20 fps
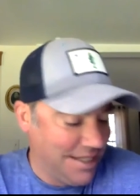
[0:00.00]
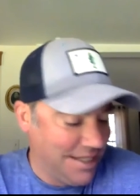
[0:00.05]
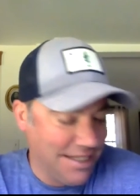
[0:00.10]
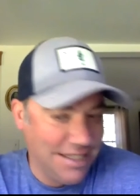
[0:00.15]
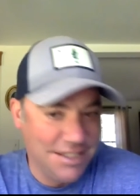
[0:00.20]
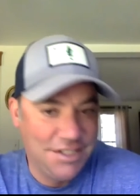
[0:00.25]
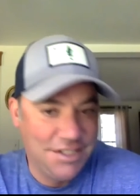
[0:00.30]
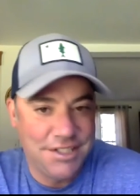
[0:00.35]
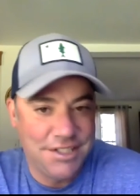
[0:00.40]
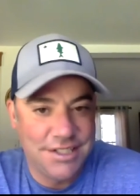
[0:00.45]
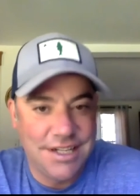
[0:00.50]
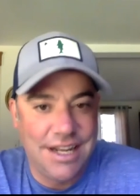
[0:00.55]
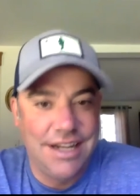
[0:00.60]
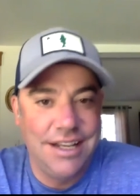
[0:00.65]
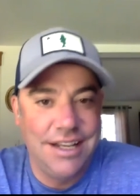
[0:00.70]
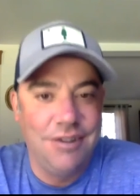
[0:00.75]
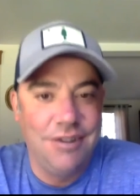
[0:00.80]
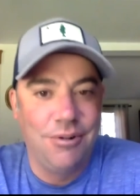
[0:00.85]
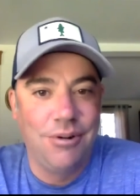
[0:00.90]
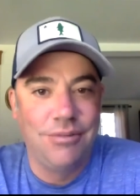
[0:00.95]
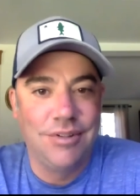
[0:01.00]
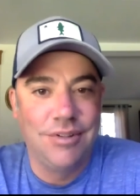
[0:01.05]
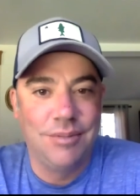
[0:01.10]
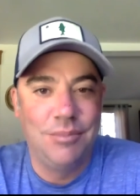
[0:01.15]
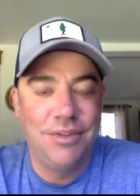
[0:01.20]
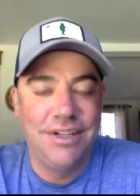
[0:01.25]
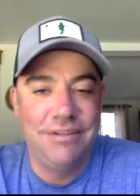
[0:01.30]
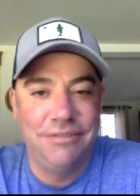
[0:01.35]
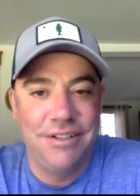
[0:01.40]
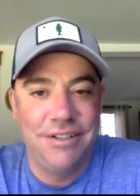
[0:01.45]
is just kind of go over
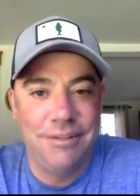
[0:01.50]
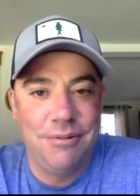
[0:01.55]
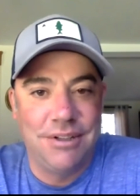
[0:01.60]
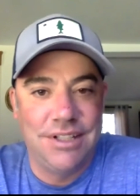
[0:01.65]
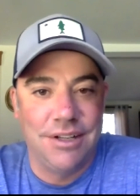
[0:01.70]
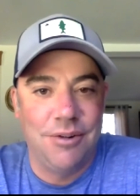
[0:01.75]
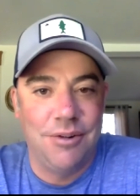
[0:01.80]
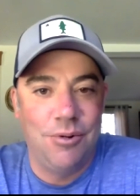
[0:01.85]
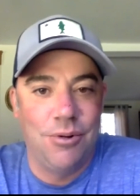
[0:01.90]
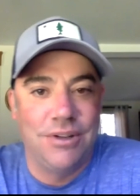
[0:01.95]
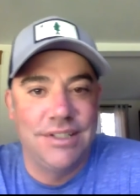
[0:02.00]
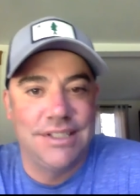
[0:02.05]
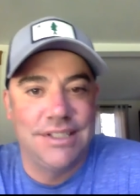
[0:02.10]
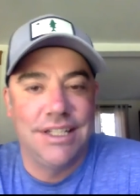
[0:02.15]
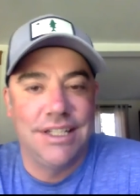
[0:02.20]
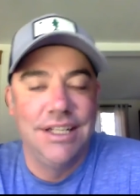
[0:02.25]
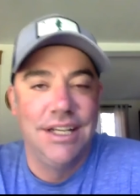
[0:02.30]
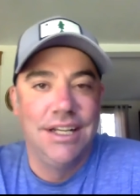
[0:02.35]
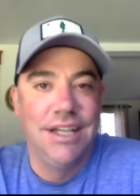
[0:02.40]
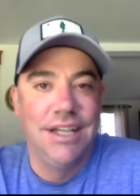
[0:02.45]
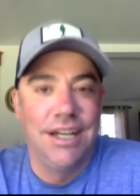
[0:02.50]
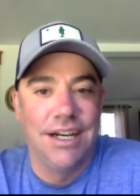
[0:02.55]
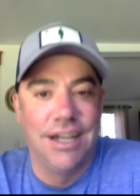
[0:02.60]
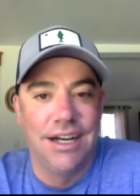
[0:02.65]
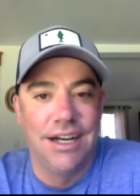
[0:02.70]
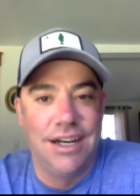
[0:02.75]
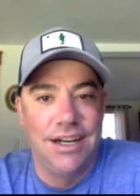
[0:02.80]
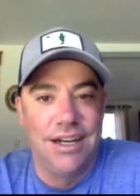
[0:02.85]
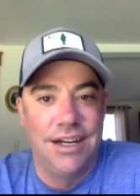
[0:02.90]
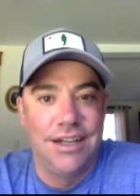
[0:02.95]
briefly what the course
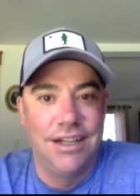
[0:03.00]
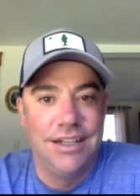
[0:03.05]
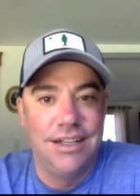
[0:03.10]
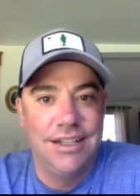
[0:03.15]
uh,